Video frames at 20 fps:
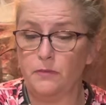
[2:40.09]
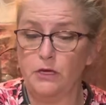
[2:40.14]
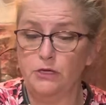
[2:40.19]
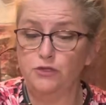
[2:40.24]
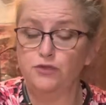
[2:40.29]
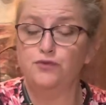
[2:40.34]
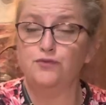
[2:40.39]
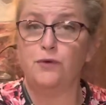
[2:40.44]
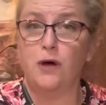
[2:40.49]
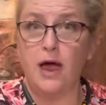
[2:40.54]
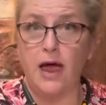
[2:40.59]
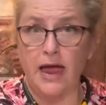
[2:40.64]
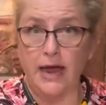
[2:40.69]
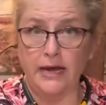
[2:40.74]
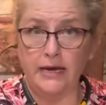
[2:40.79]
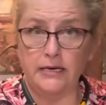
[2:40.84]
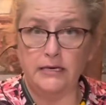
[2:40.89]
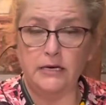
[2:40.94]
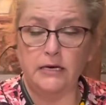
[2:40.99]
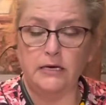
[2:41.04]

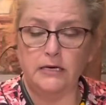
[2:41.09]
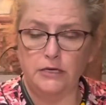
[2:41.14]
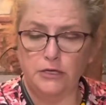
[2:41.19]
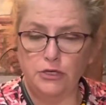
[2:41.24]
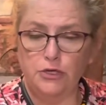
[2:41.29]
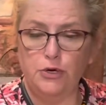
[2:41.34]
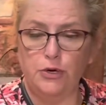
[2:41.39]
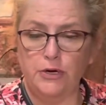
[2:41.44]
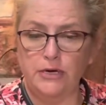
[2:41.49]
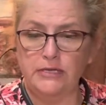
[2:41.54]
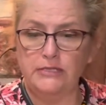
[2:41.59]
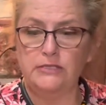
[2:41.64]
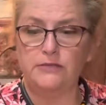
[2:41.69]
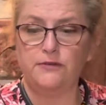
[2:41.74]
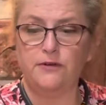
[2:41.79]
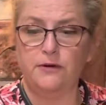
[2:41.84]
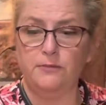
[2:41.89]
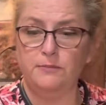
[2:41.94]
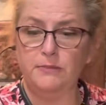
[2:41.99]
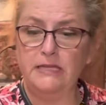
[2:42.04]
dried goods,
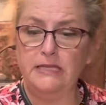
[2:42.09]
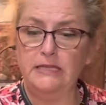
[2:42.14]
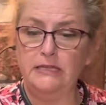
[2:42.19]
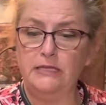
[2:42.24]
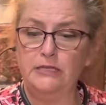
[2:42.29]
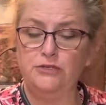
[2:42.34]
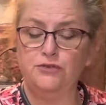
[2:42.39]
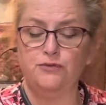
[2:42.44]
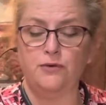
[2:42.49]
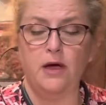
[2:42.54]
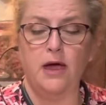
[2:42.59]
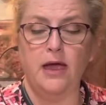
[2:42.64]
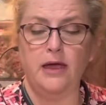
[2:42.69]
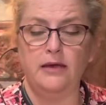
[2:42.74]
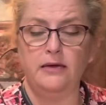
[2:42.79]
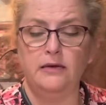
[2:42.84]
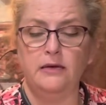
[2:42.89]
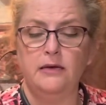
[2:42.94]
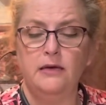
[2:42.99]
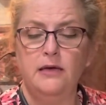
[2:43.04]
completely
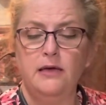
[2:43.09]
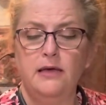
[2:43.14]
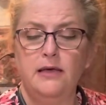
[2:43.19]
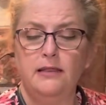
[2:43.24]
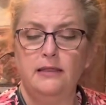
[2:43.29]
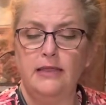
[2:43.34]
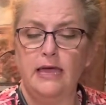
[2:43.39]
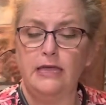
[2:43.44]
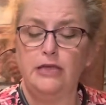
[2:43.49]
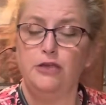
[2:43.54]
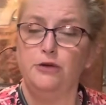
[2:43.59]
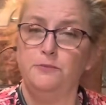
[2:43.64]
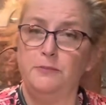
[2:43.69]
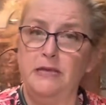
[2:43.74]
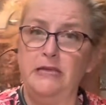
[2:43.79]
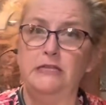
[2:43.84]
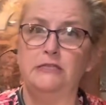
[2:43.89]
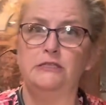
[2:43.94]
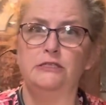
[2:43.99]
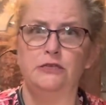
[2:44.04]
dried, like your
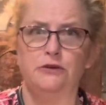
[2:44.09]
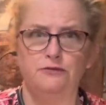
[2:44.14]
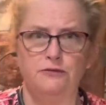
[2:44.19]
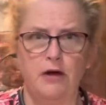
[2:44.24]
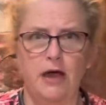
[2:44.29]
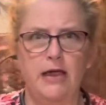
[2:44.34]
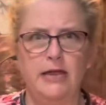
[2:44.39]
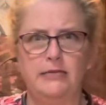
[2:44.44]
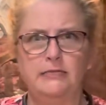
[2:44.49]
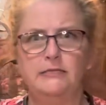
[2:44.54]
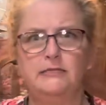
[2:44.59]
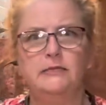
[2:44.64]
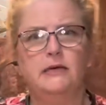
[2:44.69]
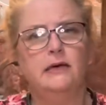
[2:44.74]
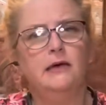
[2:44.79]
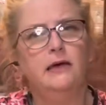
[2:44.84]
beans and rice,